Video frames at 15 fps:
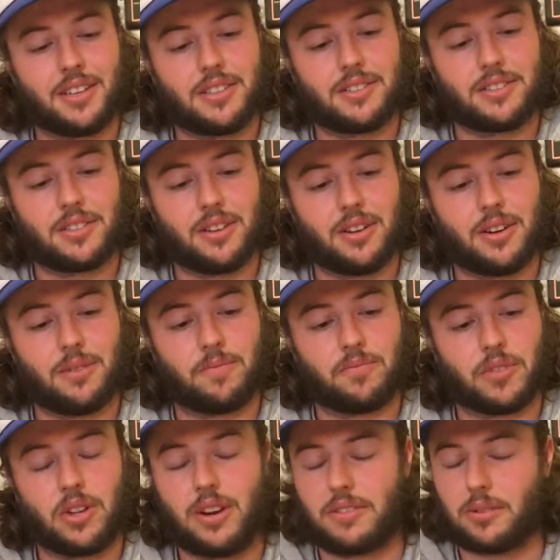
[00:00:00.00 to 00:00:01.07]
So
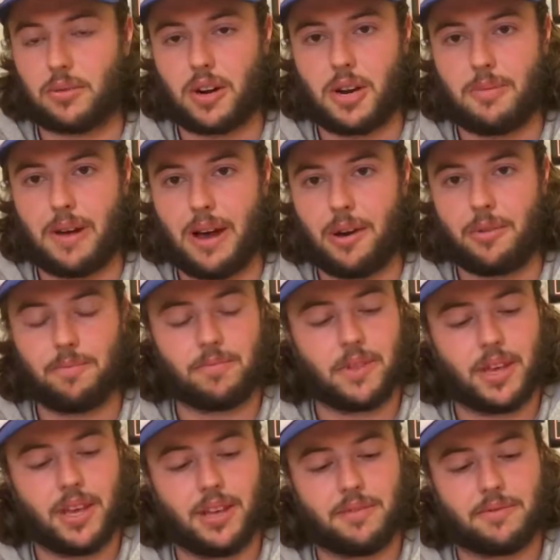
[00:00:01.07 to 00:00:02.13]
you don't have to worry about it